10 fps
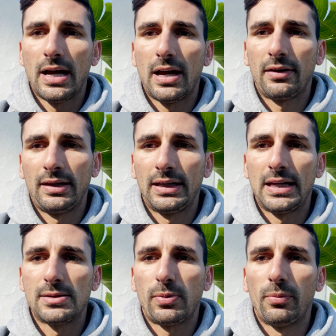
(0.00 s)
Uh, I uh, think
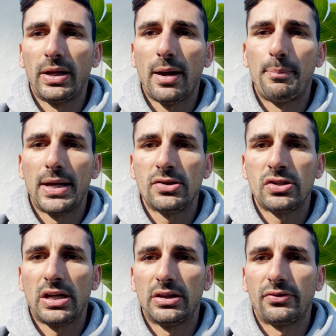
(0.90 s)
he's probably our best
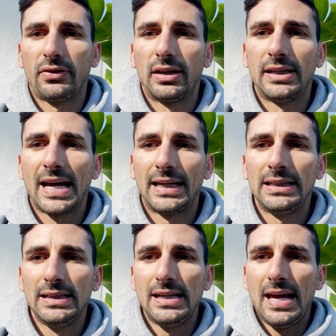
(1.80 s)
chance for the
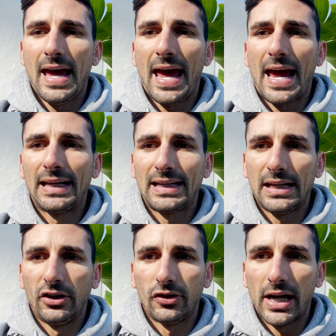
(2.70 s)
day and
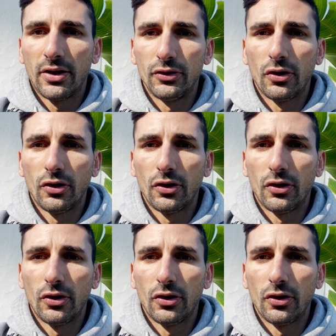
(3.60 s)
get your ground.